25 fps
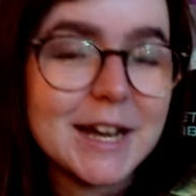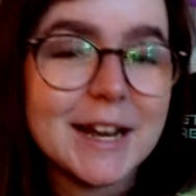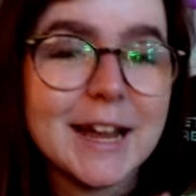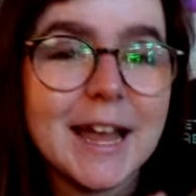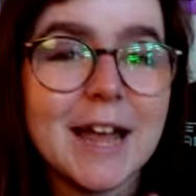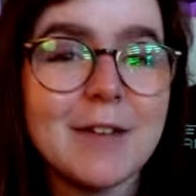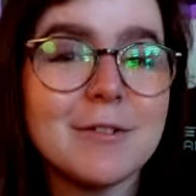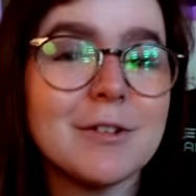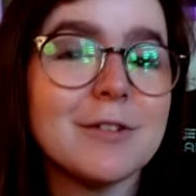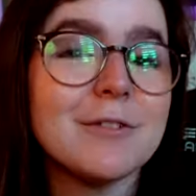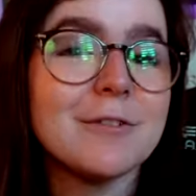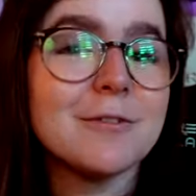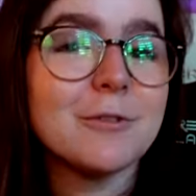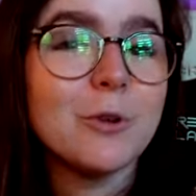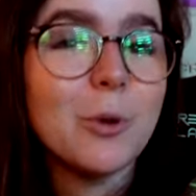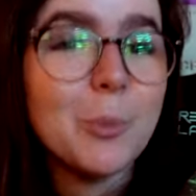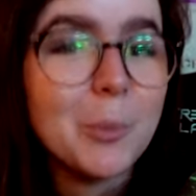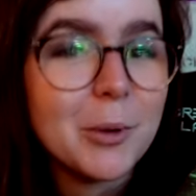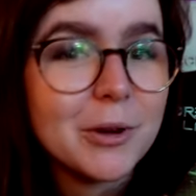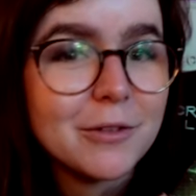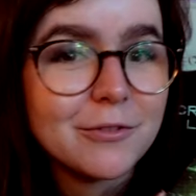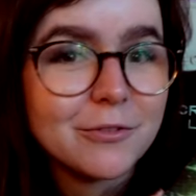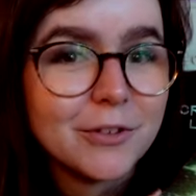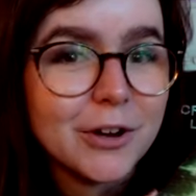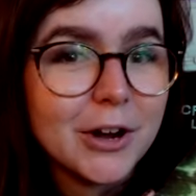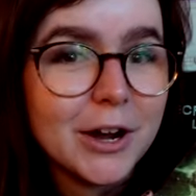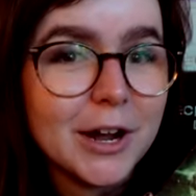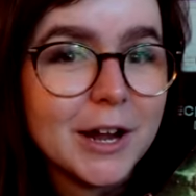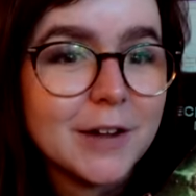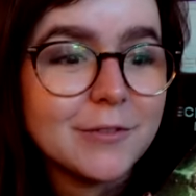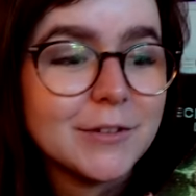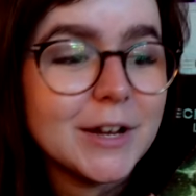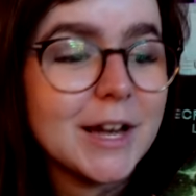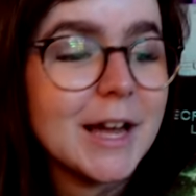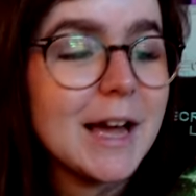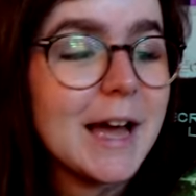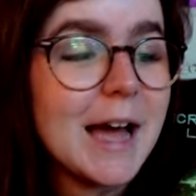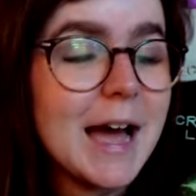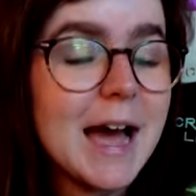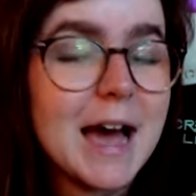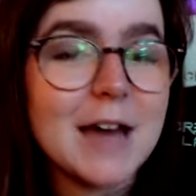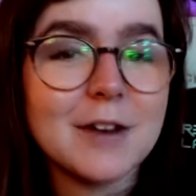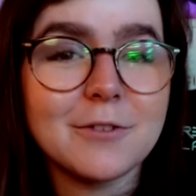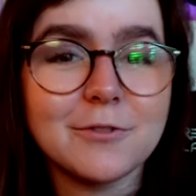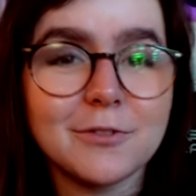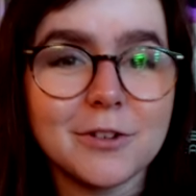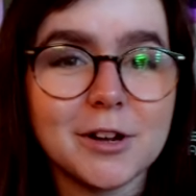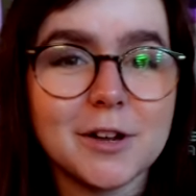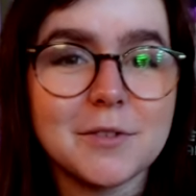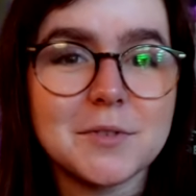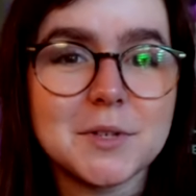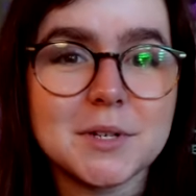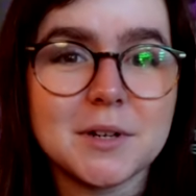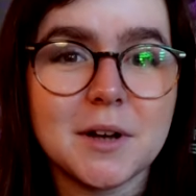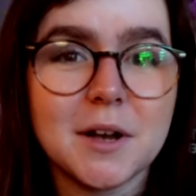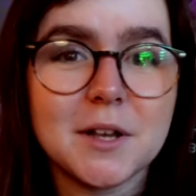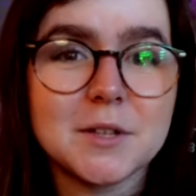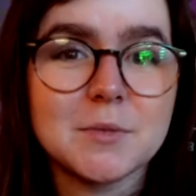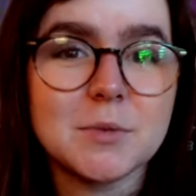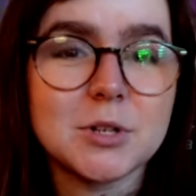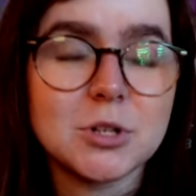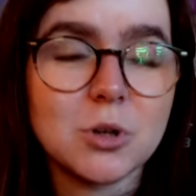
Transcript: I gave it 4.5 out of 5 stars,